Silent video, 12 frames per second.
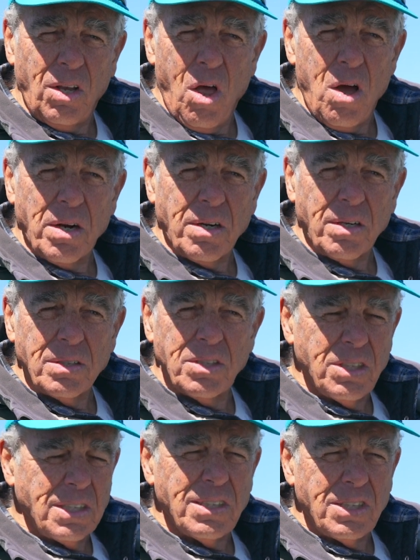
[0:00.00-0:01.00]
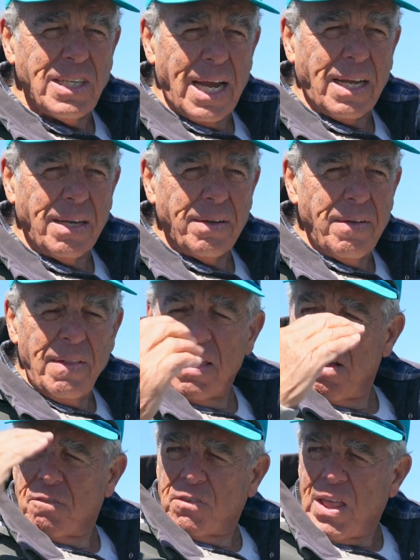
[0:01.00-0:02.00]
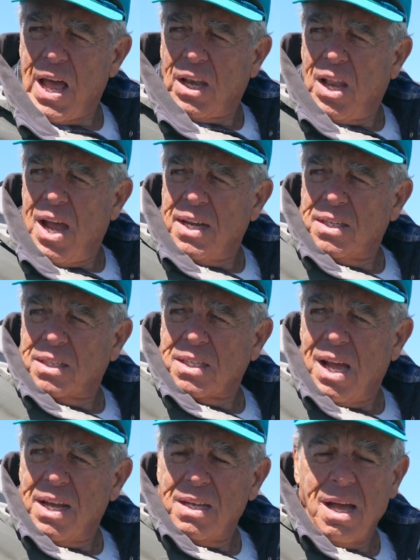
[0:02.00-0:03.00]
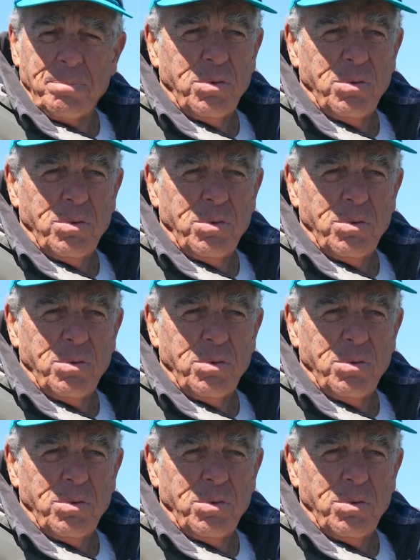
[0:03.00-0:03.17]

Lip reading: longer, just a second, for that line to tighten up.